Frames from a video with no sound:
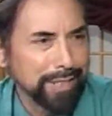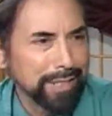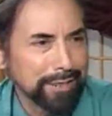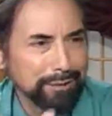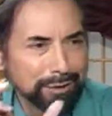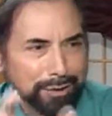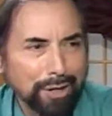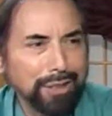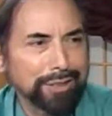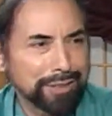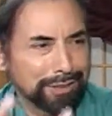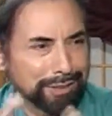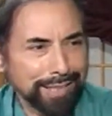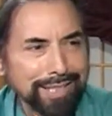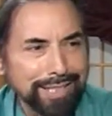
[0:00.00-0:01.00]
you start
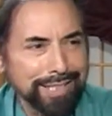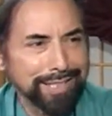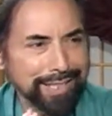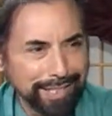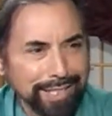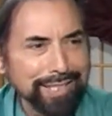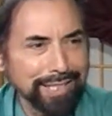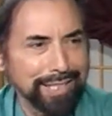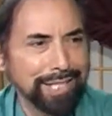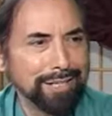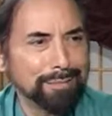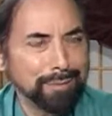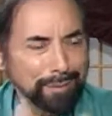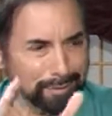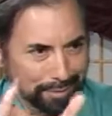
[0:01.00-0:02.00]
seeing it in the
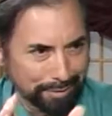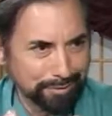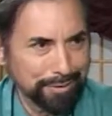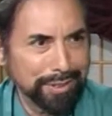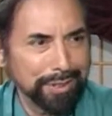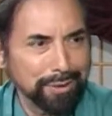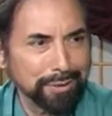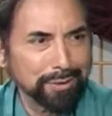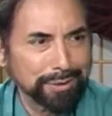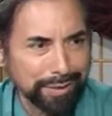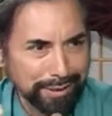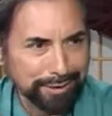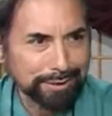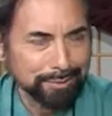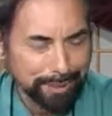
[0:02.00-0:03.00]
Hebrew of the Old
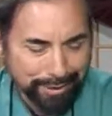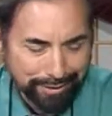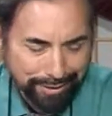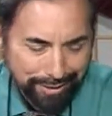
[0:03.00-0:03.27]
Testament.